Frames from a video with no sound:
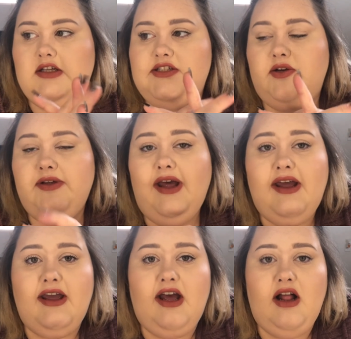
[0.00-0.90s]
So
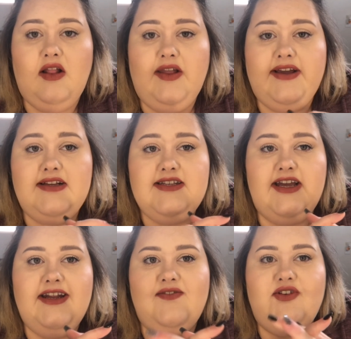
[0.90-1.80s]
yeah, like I
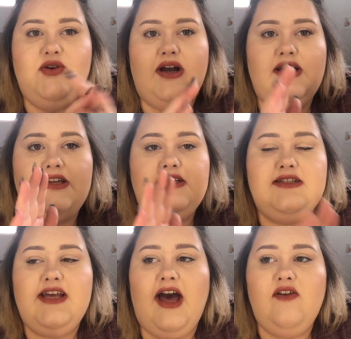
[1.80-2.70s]
said, if you
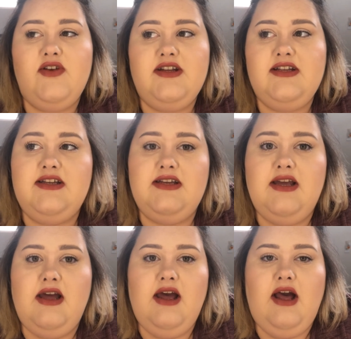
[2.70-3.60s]
guys have any
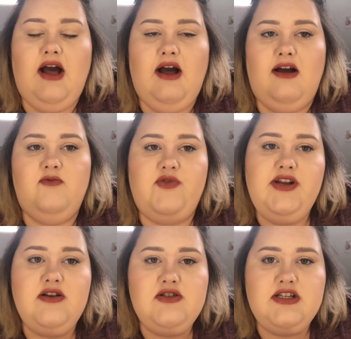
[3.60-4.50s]

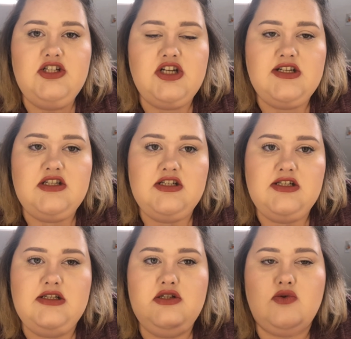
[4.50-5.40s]
video
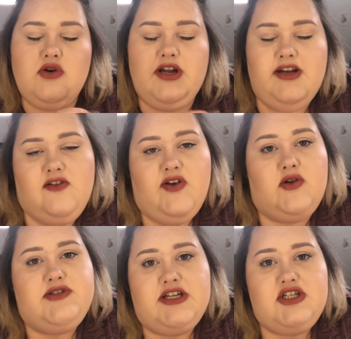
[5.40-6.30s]
suggestions or any
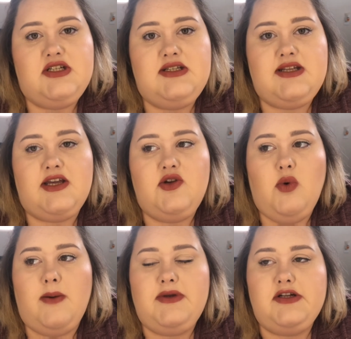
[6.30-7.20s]
foundations that you
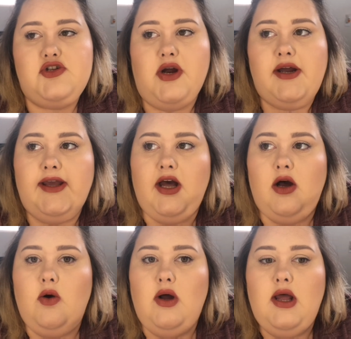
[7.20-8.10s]
want me to try
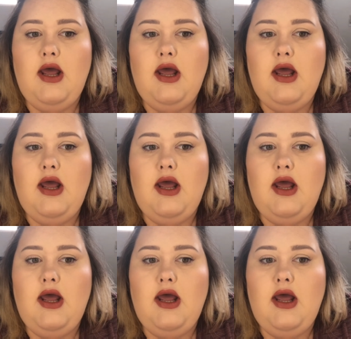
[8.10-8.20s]
out,